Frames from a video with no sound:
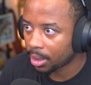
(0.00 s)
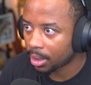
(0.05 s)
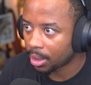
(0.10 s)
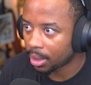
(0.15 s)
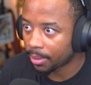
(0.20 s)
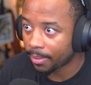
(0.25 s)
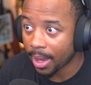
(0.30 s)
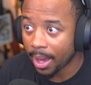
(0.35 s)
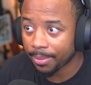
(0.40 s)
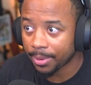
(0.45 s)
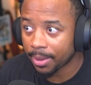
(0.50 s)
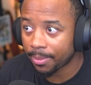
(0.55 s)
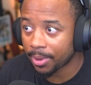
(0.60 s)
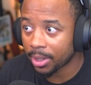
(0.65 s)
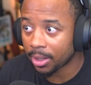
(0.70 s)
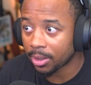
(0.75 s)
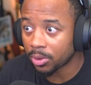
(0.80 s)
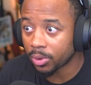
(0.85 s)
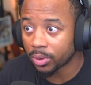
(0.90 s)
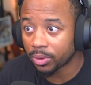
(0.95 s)
A map can
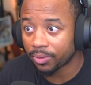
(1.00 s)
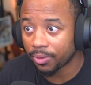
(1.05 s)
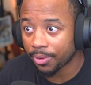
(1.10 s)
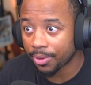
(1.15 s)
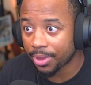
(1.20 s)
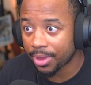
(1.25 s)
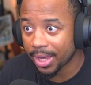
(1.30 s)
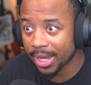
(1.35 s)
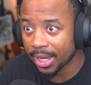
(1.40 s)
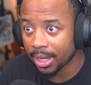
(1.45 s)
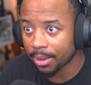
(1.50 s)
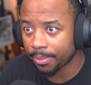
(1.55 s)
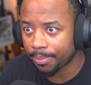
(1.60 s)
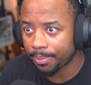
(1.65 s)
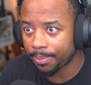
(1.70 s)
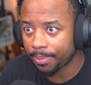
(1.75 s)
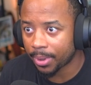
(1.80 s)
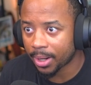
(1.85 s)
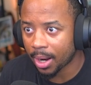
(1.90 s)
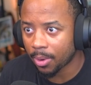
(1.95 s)
be a useful thing,
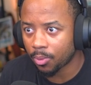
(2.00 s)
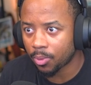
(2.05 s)
but